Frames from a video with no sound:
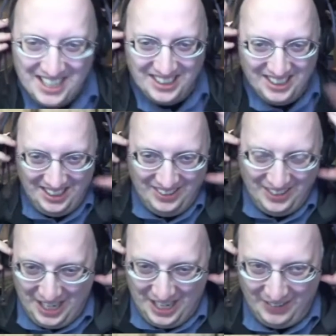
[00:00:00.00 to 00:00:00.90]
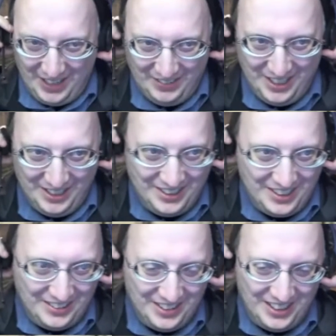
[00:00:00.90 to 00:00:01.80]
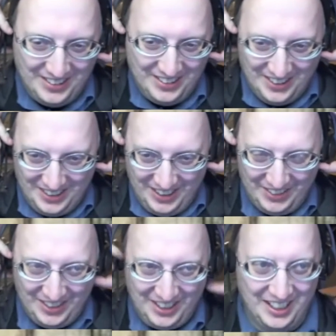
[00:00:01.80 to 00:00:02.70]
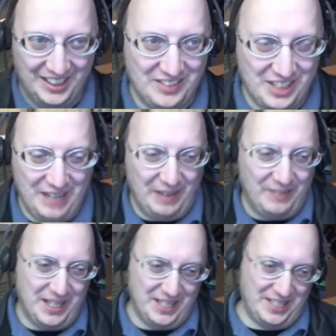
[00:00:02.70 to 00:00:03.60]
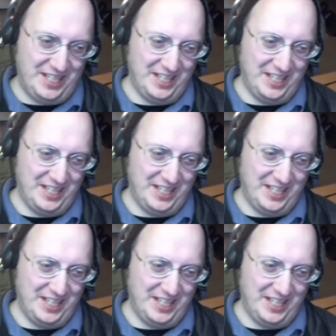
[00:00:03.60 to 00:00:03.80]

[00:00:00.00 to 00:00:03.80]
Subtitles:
We're keeping it real evil here. I'm trying my best here.